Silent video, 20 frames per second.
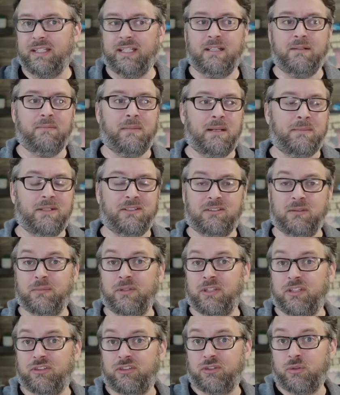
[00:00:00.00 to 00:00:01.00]
Then maybe some
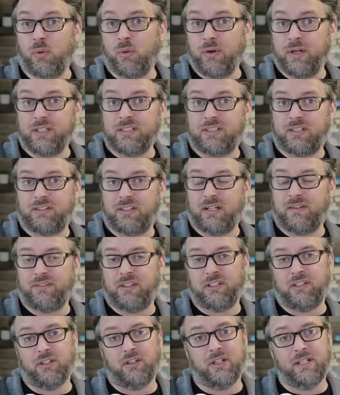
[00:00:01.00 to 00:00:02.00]
of the storage stuff
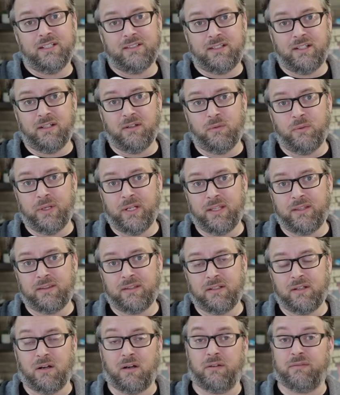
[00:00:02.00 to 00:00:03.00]
that you're going to deal
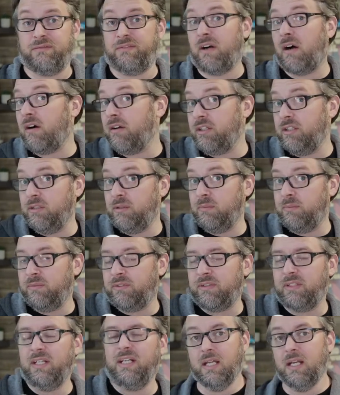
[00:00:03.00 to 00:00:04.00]
with called
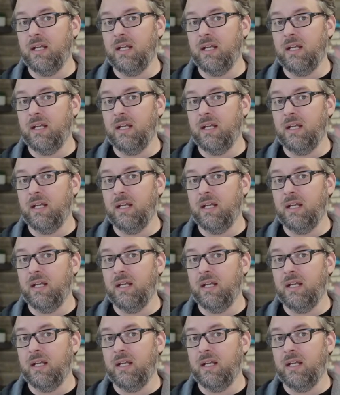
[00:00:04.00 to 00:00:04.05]
volumes.